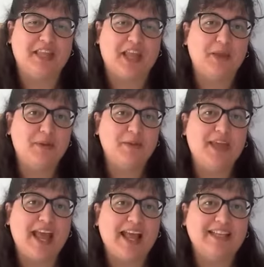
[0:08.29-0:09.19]
Now you may
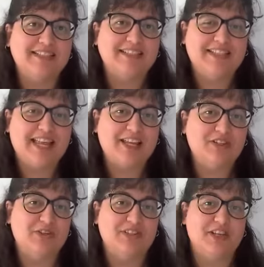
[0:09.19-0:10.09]
be saying
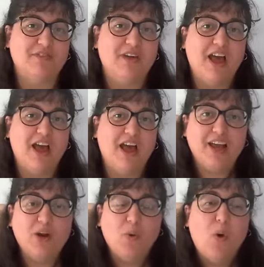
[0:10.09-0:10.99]
to yourself,
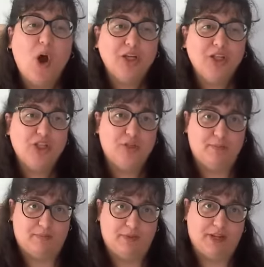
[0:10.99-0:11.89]
I don't want to
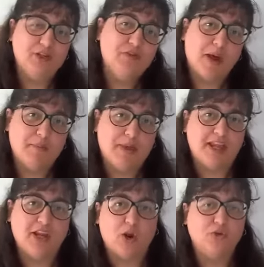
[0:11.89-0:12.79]
be mean to my
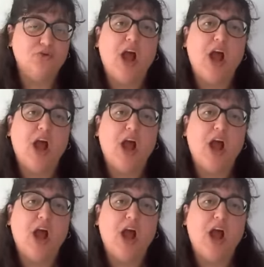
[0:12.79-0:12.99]
main character.